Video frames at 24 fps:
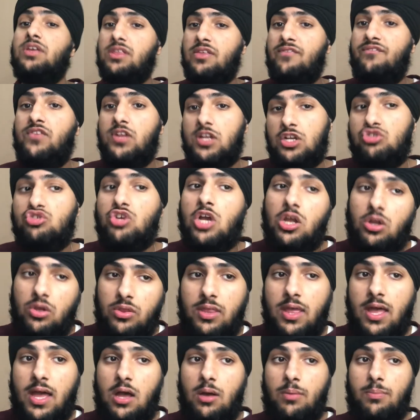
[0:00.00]
the better track on
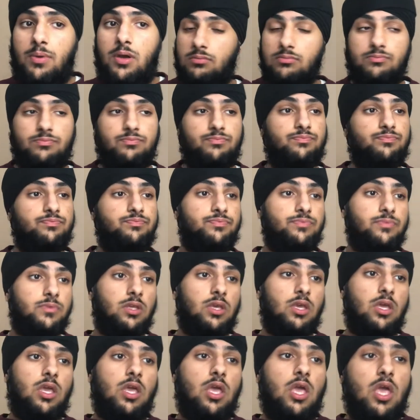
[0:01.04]
the album.
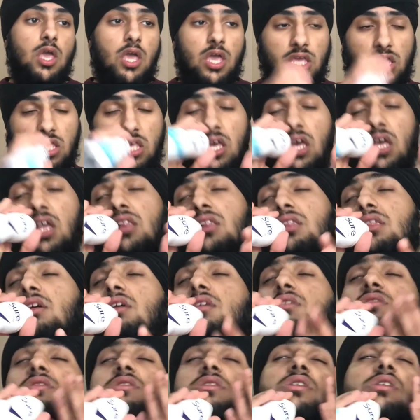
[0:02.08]

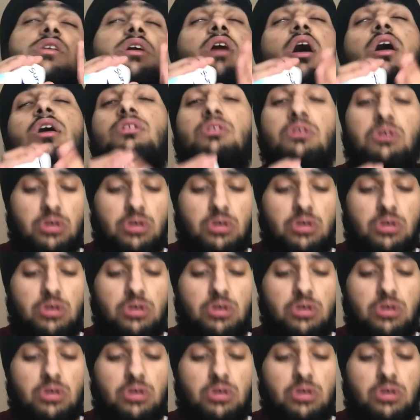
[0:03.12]
Killer.